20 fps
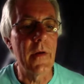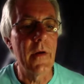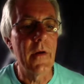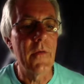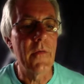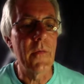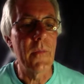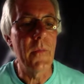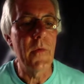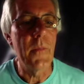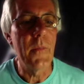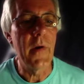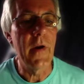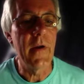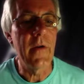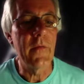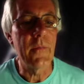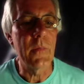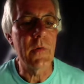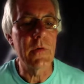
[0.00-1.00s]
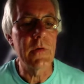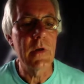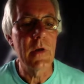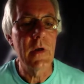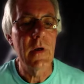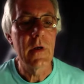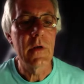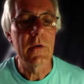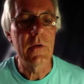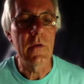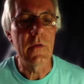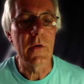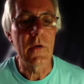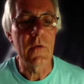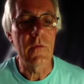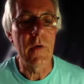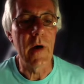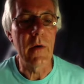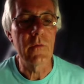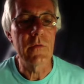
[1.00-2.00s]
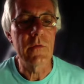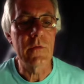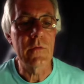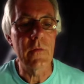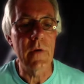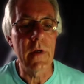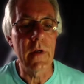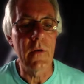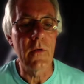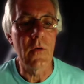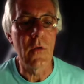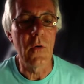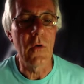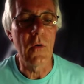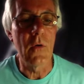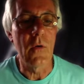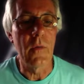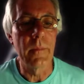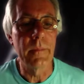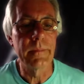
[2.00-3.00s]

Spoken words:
from the pavement to the Crown Street door?